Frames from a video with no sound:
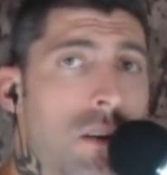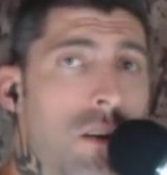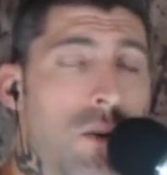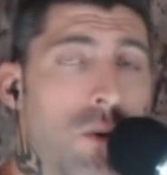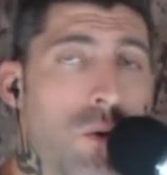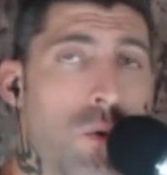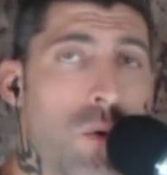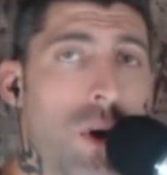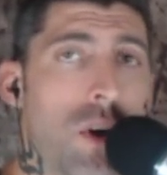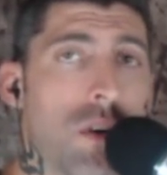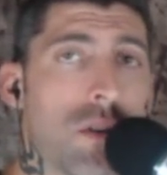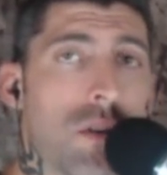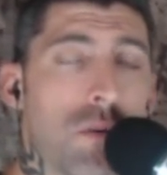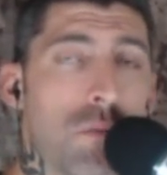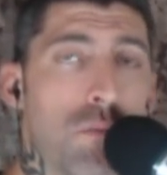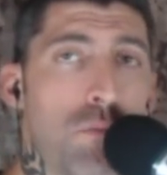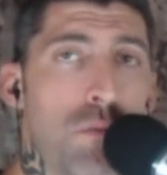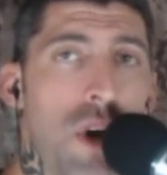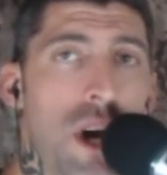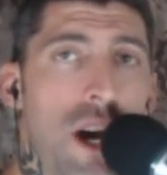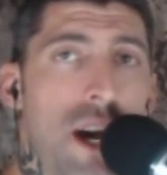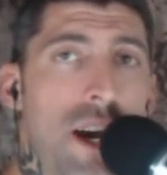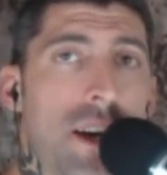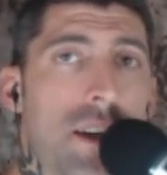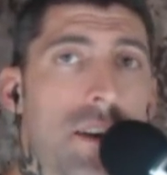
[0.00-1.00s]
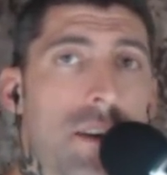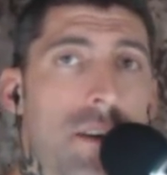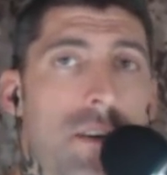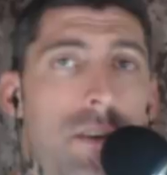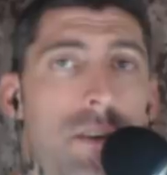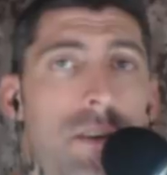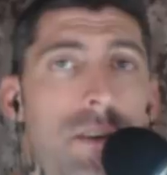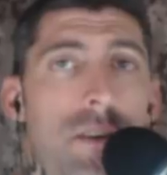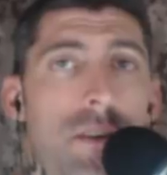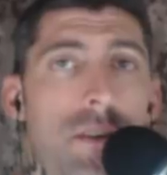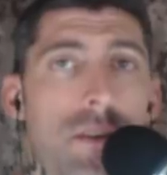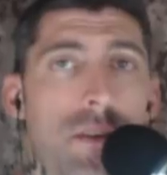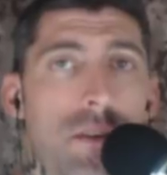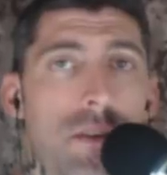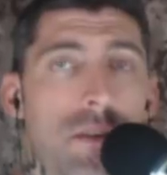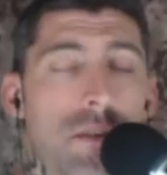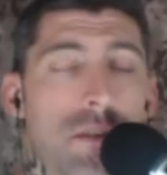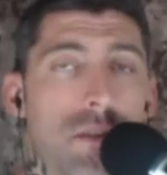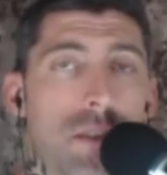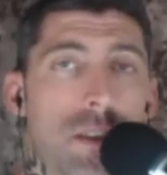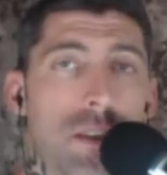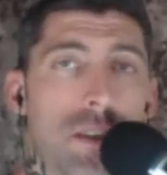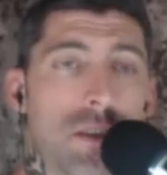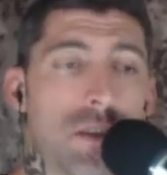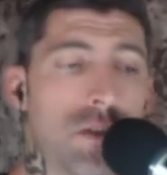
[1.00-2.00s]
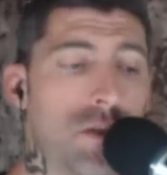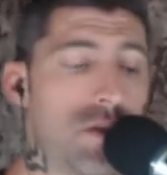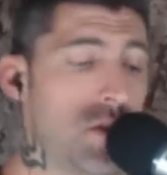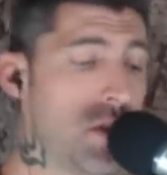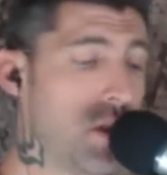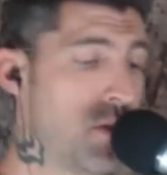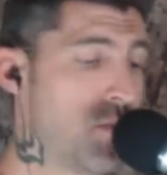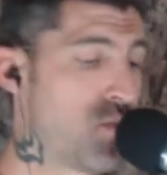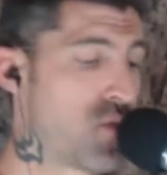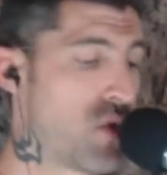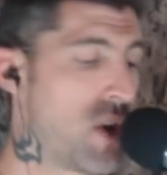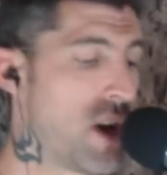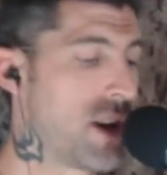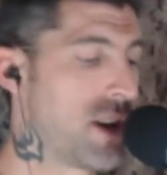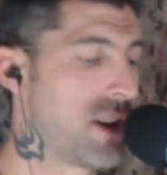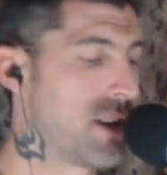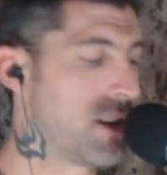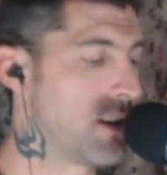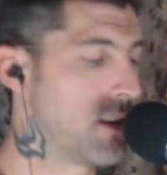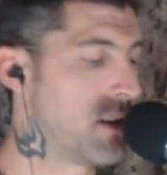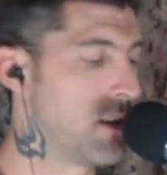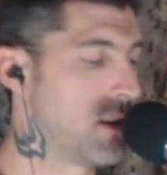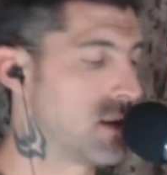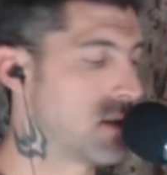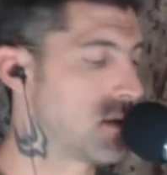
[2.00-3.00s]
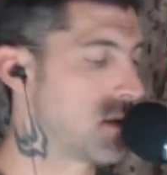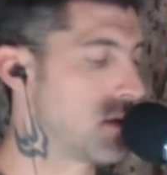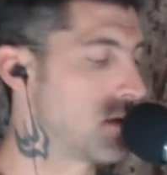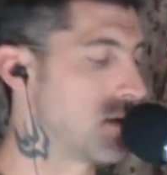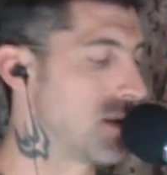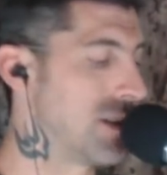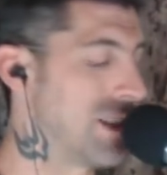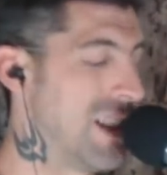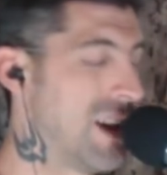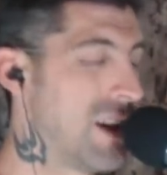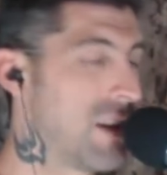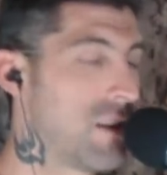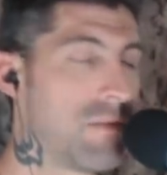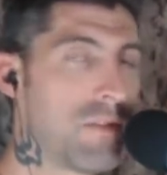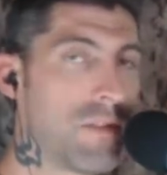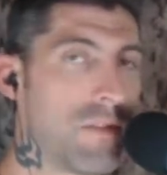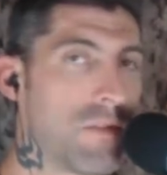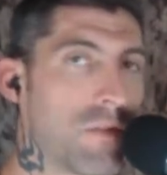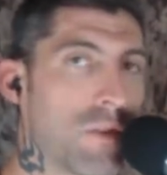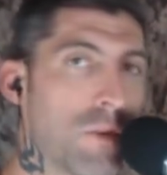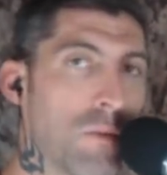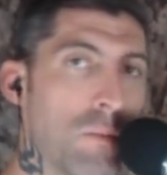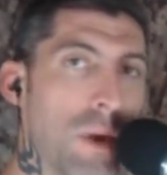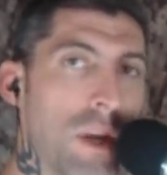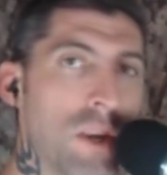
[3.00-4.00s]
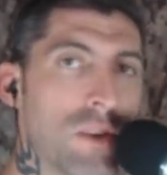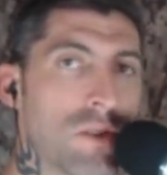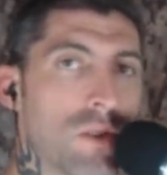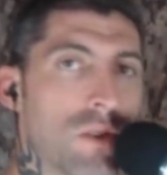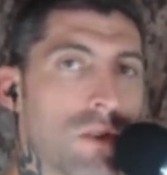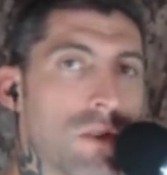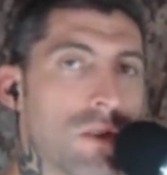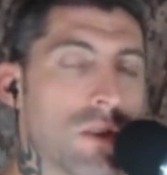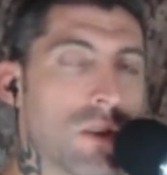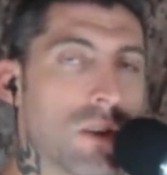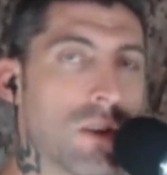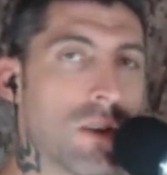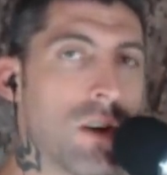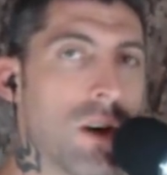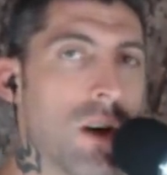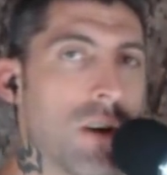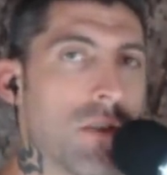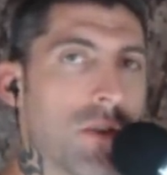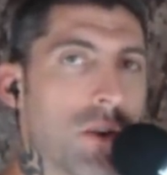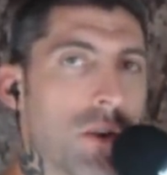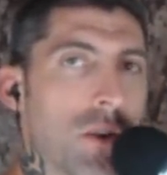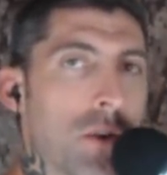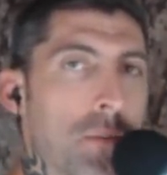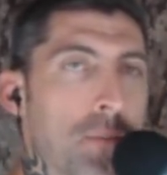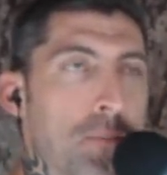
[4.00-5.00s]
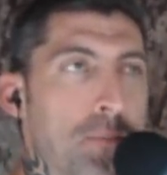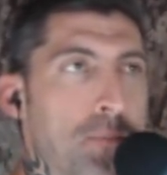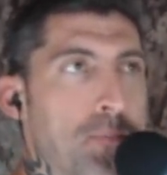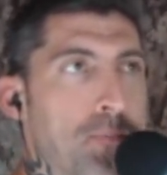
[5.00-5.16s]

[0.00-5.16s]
Welcome back. Let's jump right into this. There's a lot of information to cover,